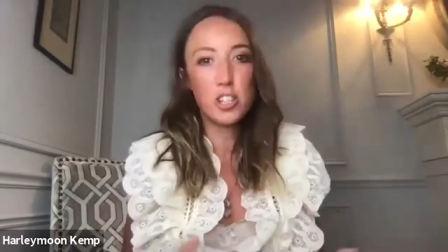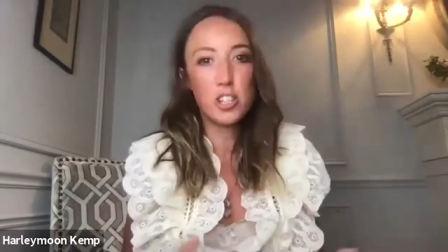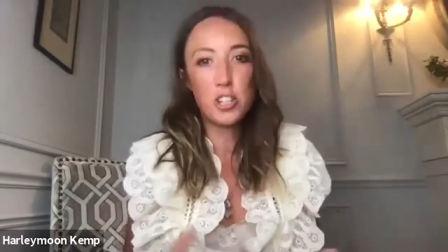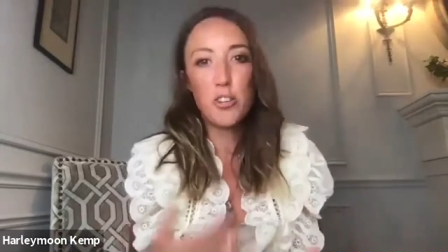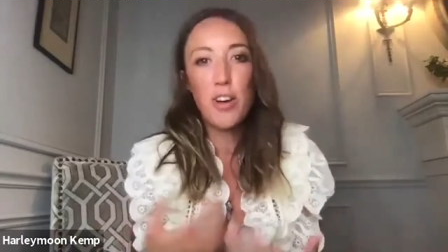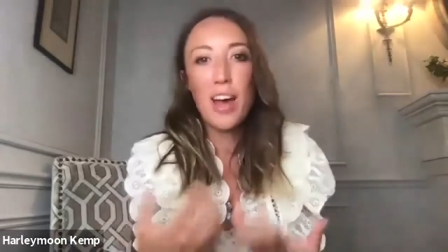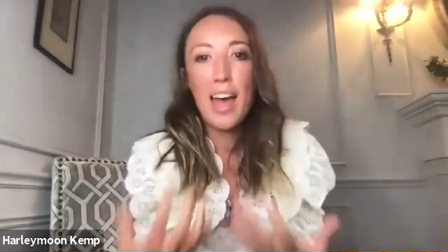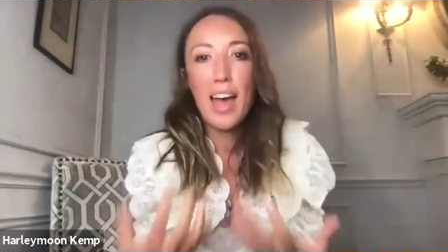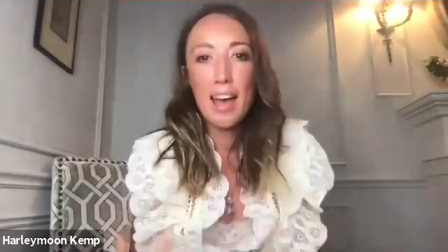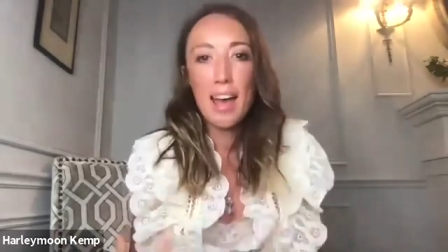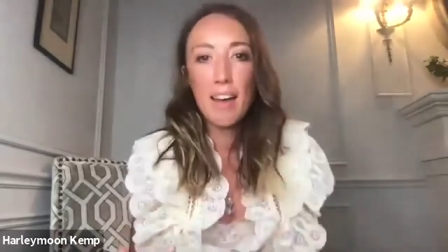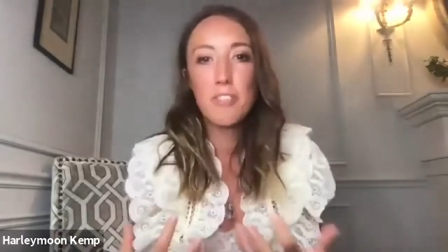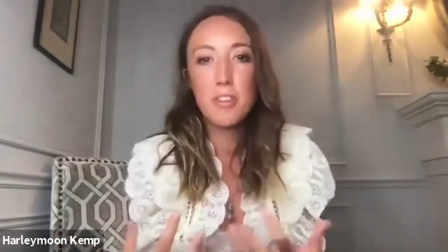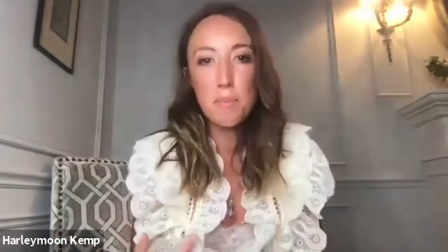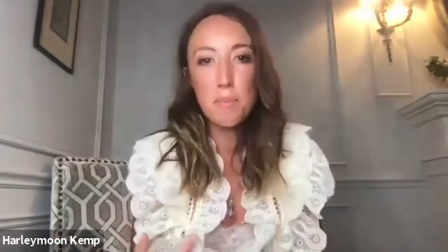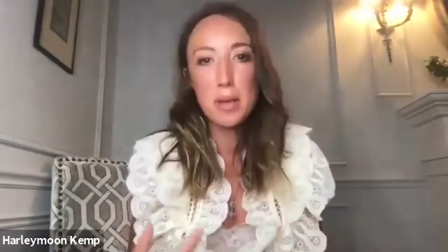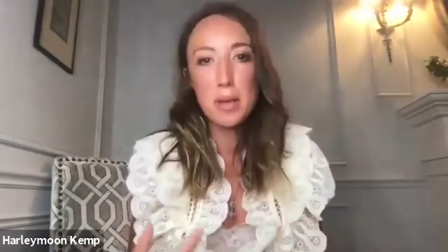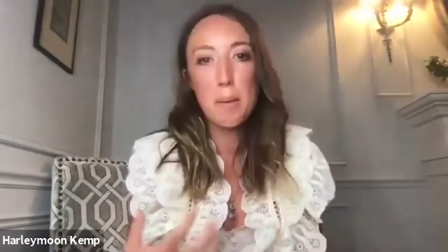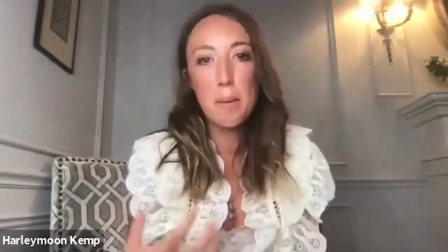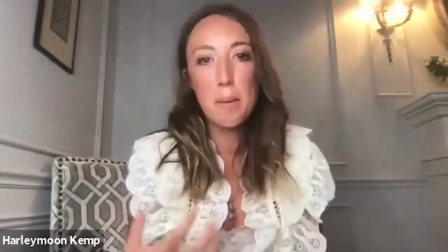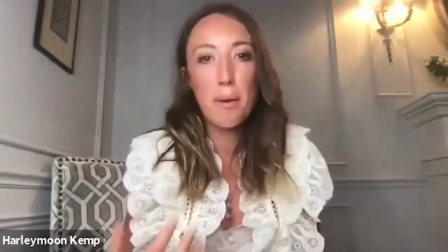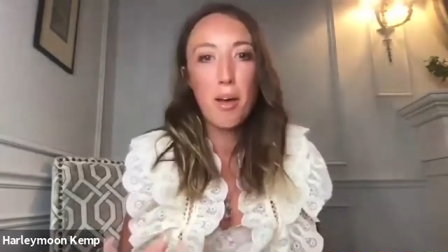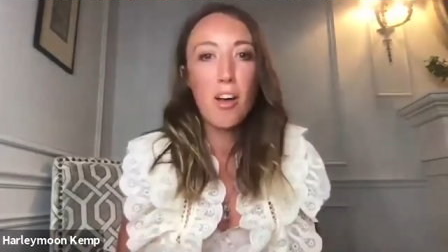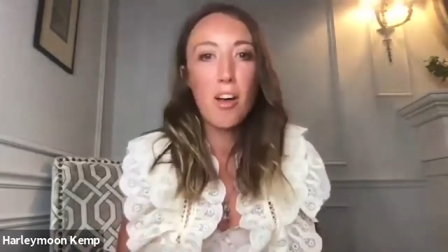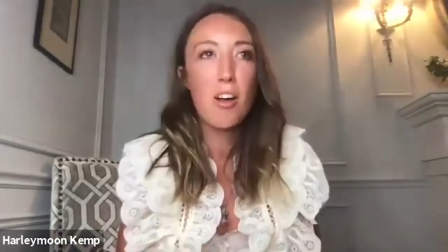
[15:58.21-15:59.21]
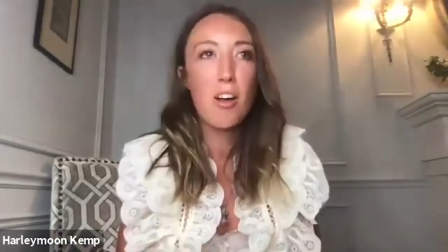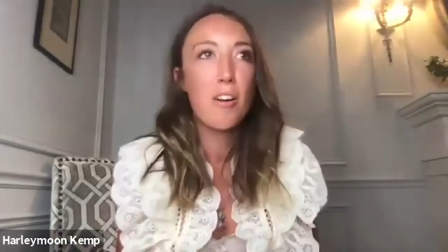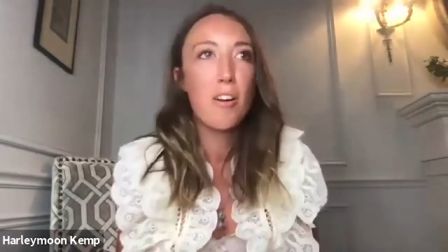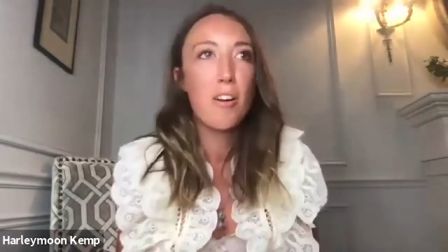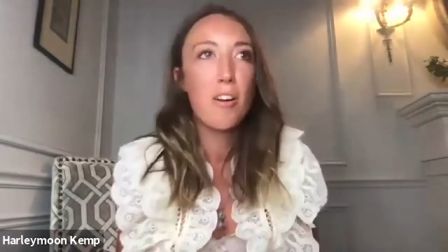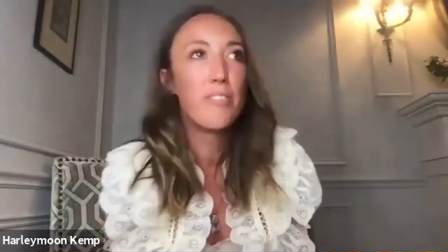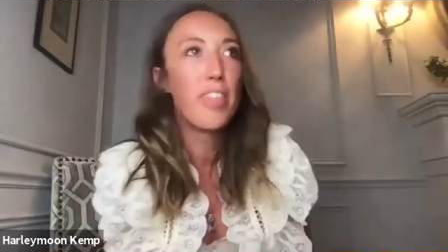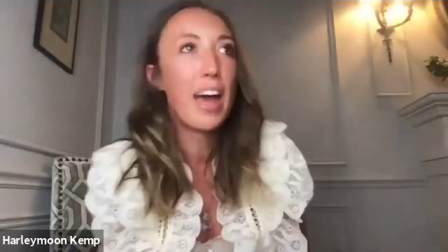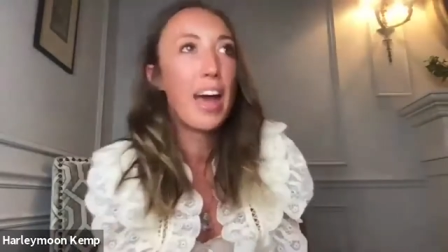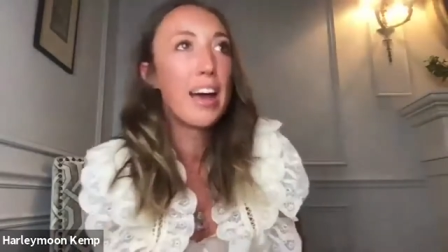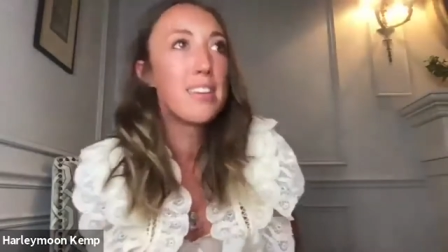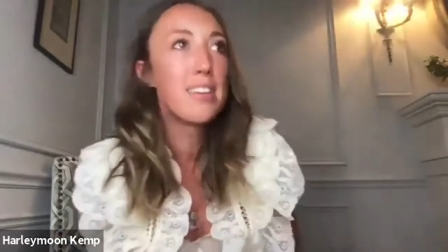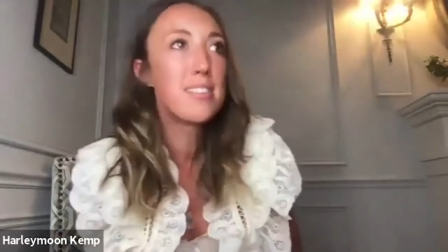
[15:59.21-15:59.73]
You have to be a part of
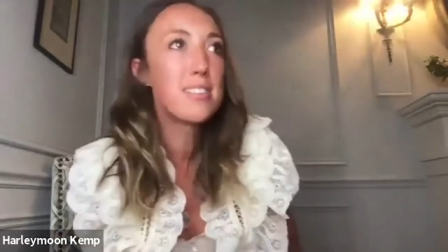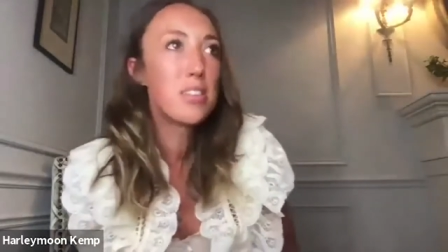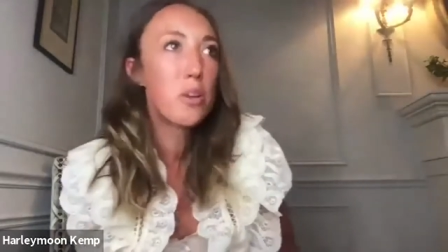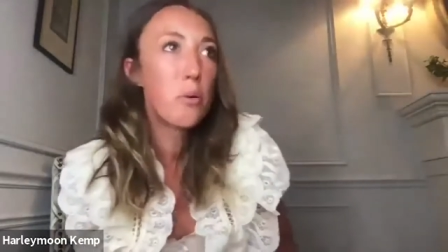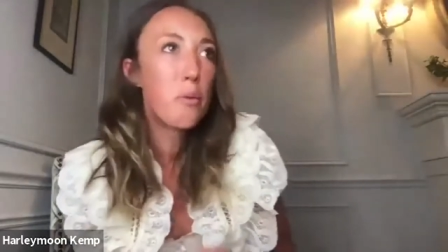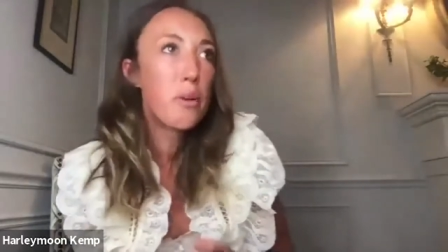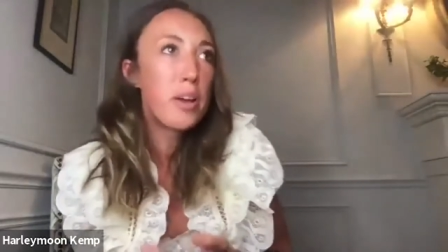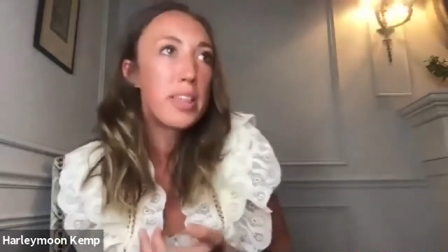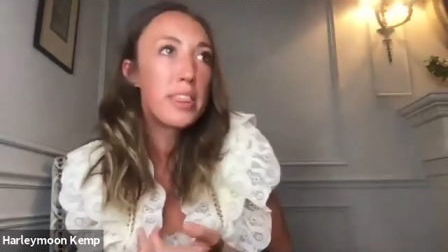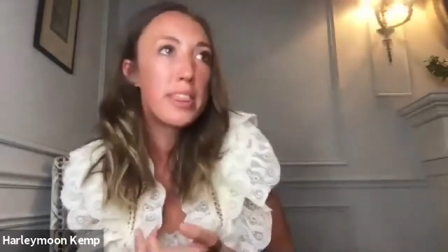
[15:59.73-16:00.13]
that. So I